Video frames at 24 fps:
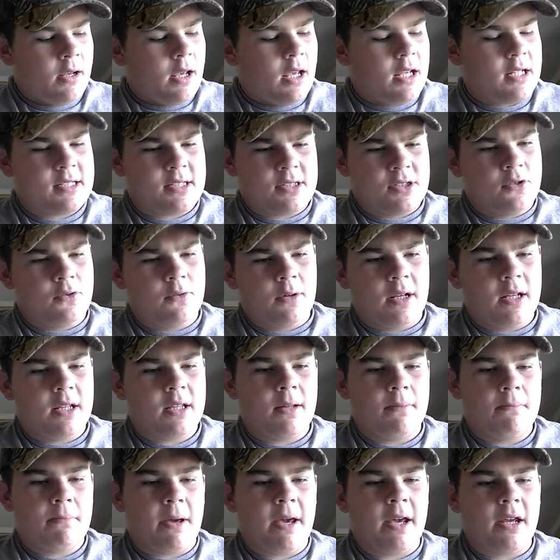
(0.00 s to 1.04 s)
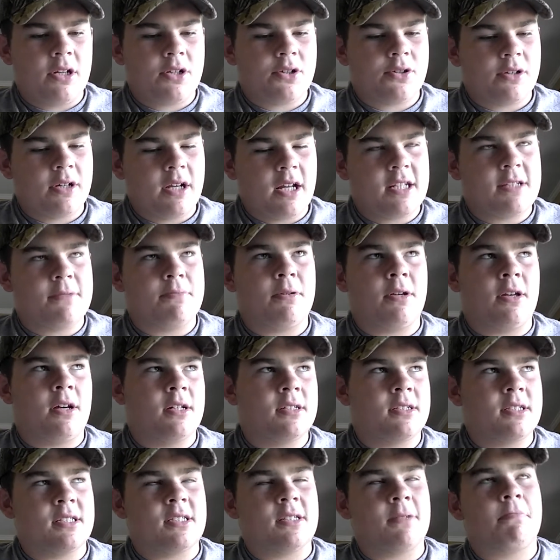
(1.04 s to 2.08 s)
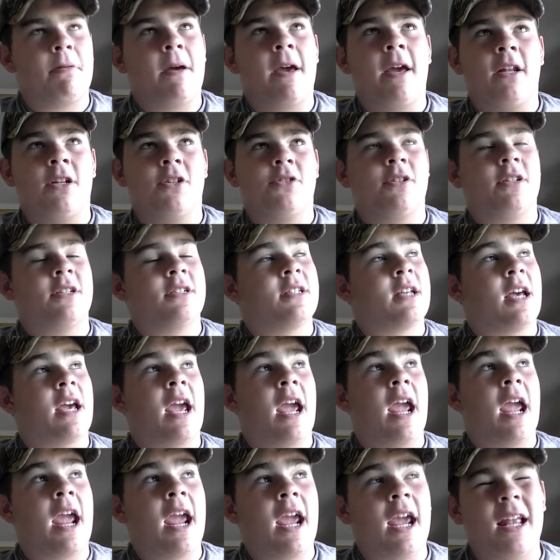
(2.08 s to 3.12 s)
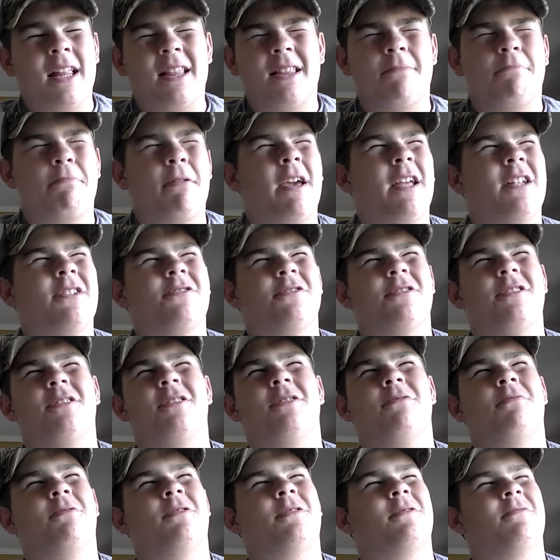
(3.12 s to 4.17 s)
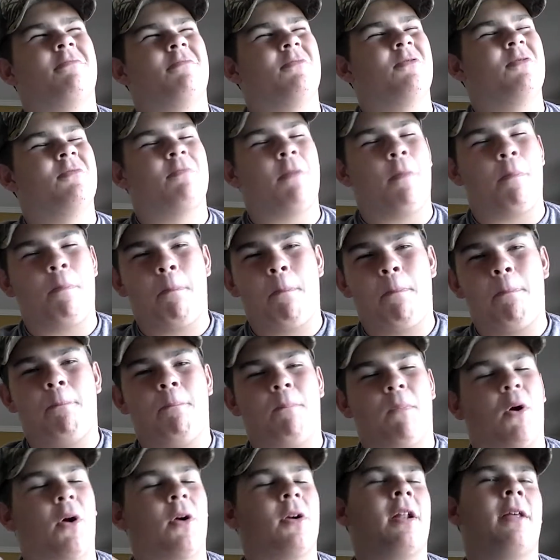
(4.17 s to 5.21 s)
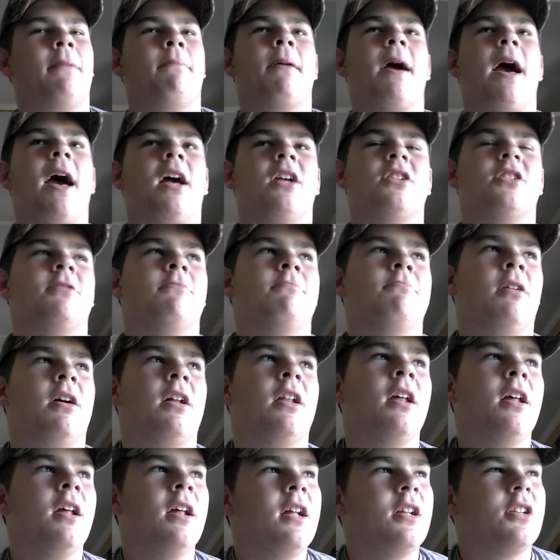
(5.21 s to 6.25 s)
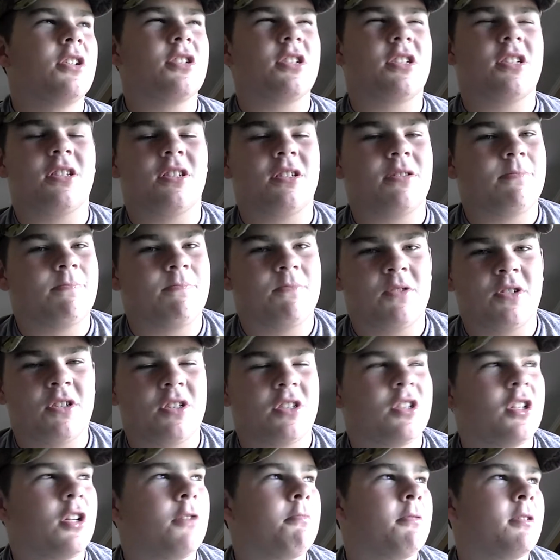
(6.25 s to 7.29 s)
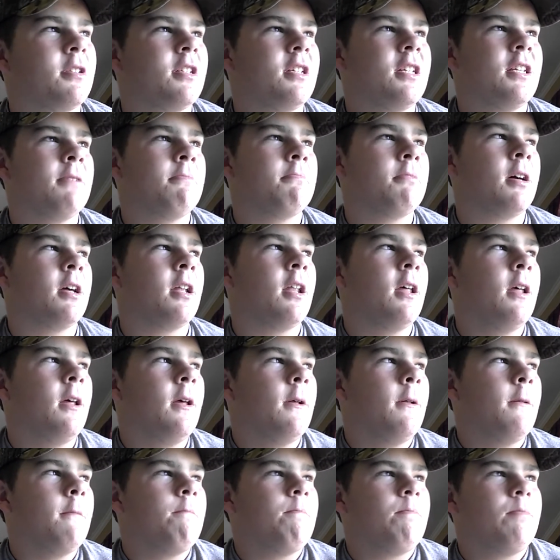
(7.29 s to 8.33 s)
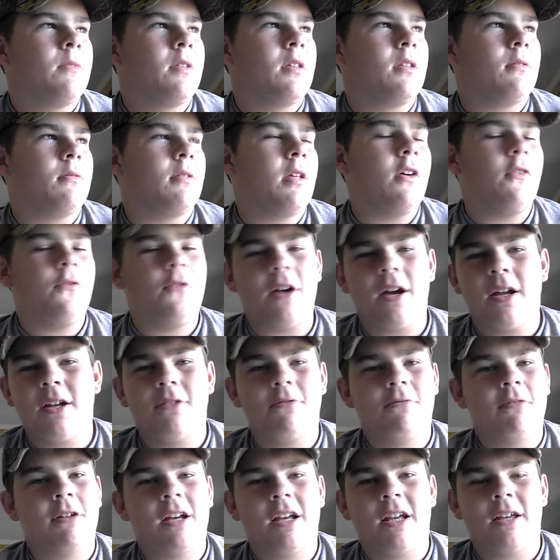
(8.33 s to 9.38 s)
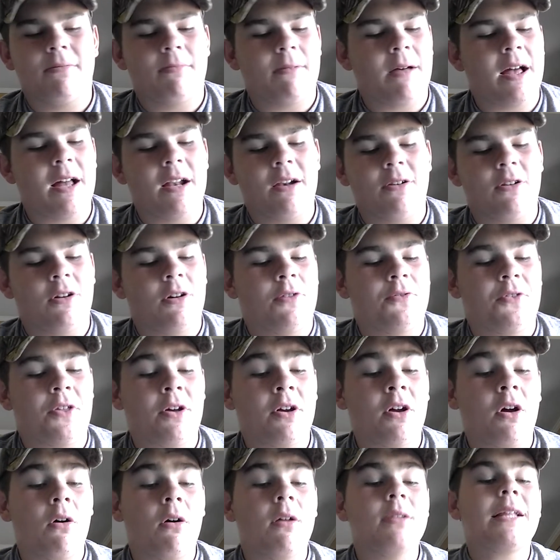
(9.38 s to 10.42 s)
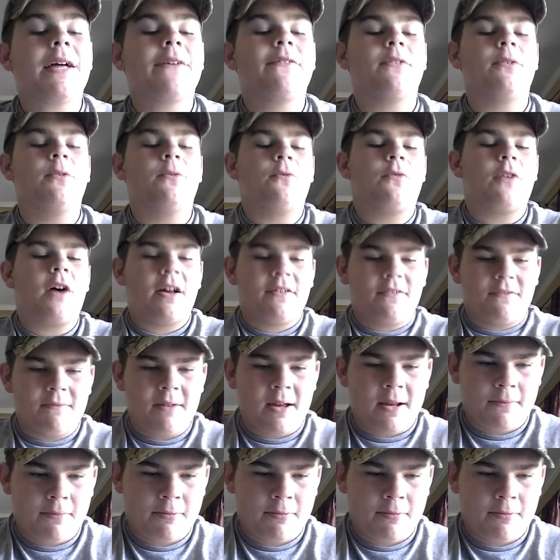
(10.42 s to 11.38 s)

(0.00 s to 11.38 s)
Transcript: is the New England Patriots, because it's the Patriots. I hate the Patriots with burning passion, but just the stupid team. But they'll find a way. I don't know. They'll go 11-5